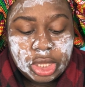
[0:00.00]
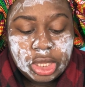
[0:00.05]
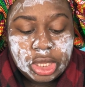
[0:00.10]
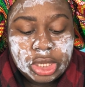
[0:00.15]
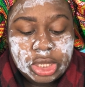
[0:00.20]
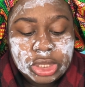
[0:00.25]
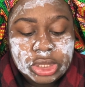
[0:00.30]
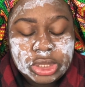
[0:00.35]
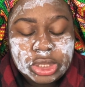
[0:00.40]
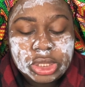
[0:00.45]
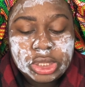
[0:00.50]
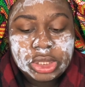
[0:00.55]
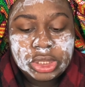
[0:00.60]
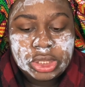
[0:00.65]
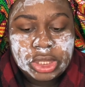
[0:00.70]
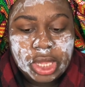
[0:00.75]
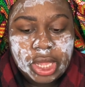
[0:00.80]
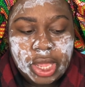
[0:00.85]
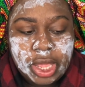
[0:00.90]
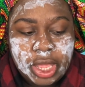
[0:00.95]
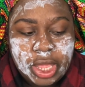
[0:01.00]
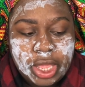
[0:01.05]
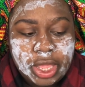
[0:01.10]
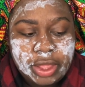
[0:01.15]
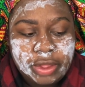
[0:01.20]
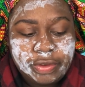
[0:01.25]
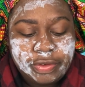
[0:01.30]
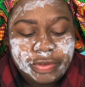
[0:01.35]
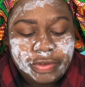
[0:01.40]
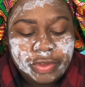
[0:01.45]
it is good to
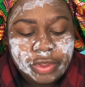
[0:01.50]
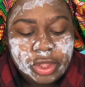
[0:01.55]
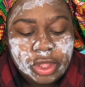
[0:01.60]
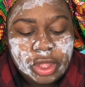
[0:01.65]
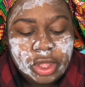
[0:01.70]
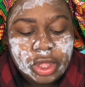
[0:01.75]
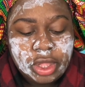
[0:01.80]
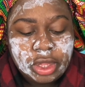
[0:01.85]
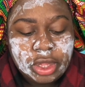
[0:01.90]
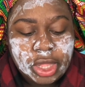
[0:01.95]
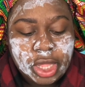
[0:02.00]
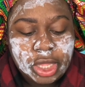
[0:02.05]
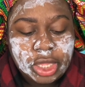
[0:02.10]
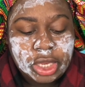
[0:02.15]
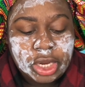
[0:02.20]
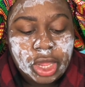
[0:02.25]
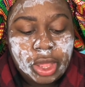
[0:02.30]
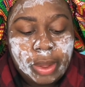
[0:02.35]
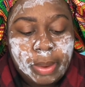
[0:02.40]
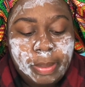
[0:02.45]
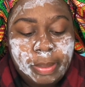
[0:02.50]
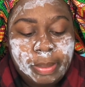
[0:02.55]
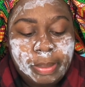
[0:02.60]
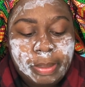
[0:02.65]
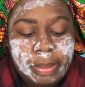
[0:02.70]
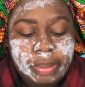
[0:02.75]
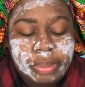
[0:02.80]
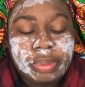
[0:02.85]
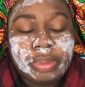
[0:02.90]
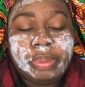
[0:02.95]
have like, you know,
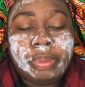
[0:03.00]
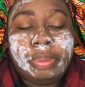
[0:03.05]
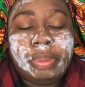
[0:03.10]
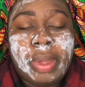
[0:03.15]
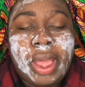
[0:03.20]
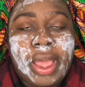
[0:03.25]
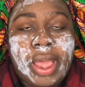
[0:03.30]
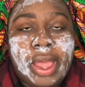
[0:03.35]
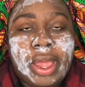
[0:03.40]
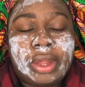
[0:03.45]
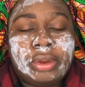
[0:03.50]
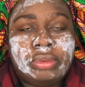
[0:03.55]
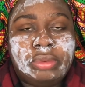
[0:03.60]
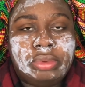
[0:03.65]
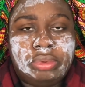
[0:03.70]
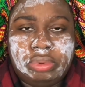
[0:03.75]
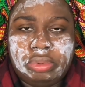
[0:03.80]
buy,